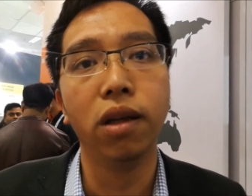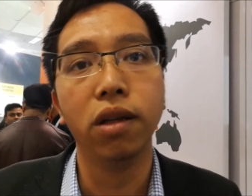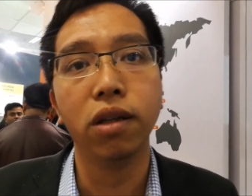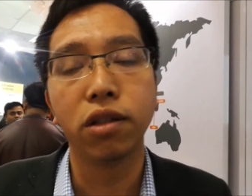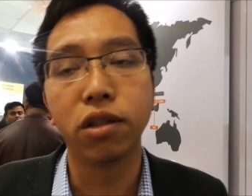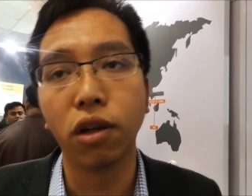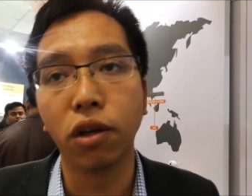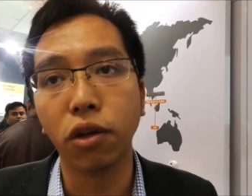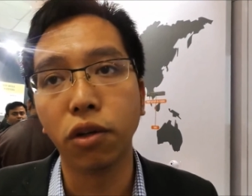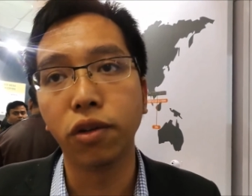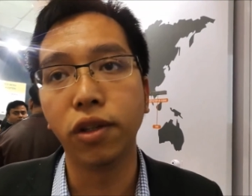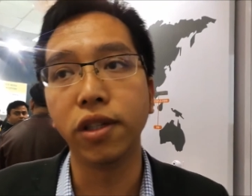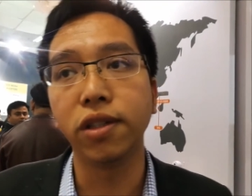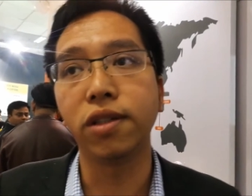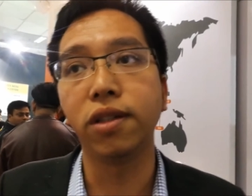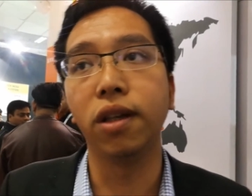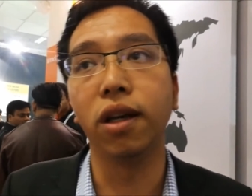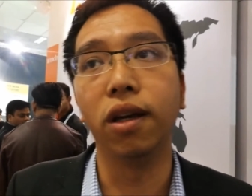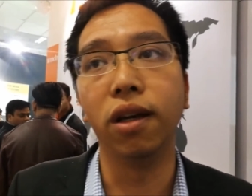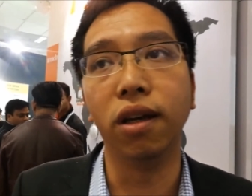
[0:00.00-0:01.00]
So
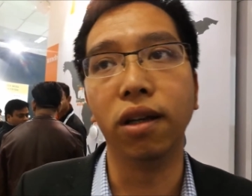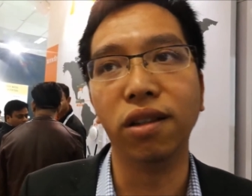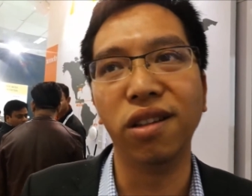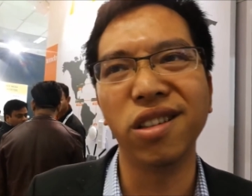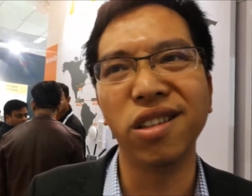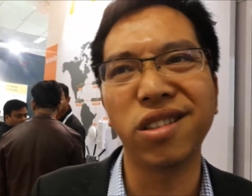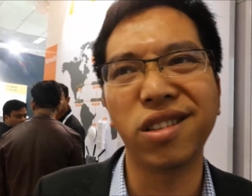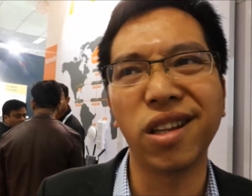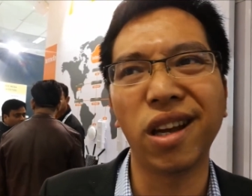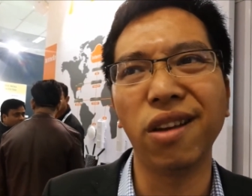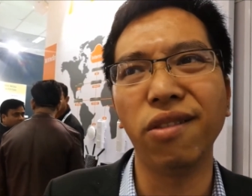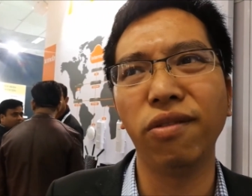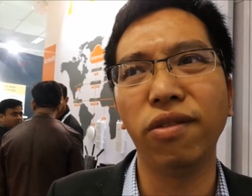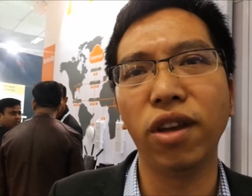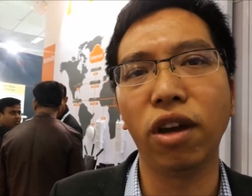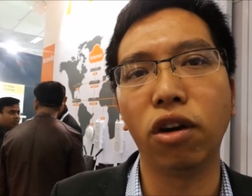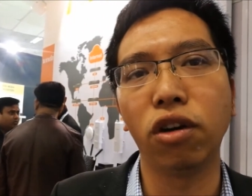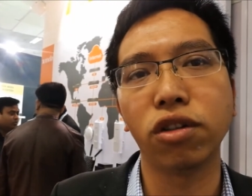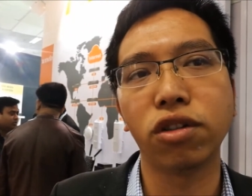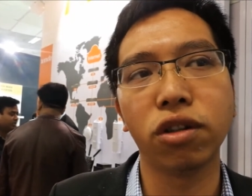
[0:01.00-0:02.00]
this this time we
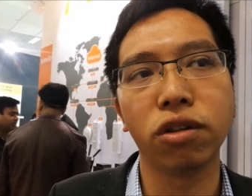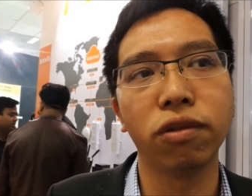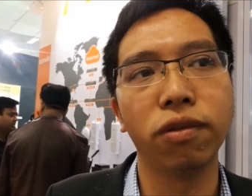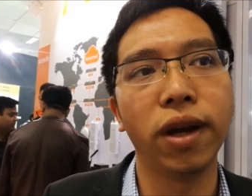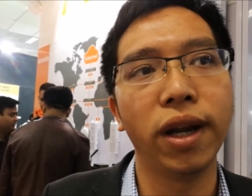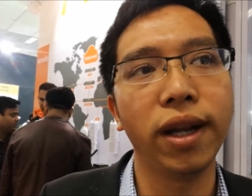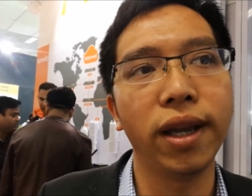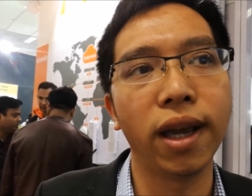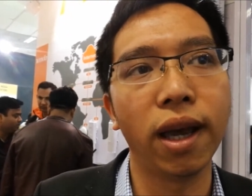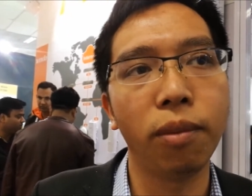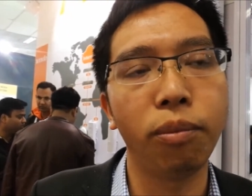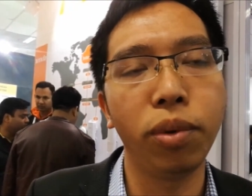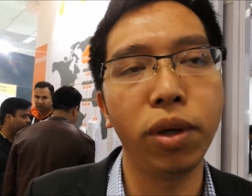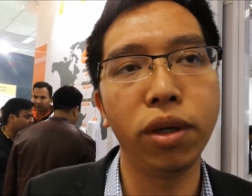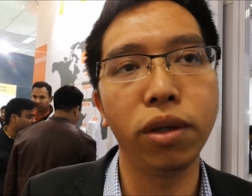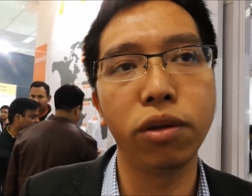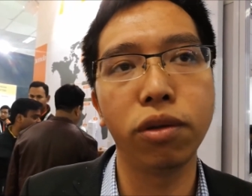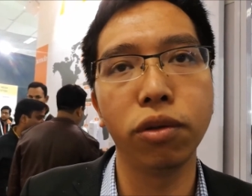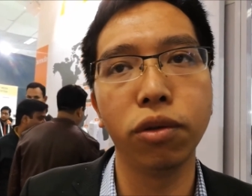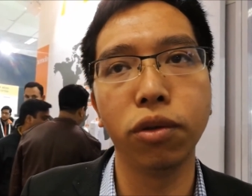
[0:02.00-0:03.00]
are also very happy
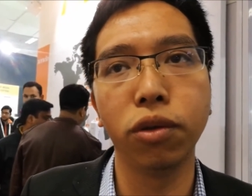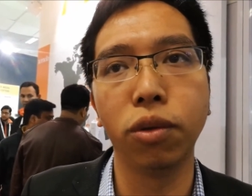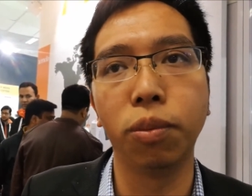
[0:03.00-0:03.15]
to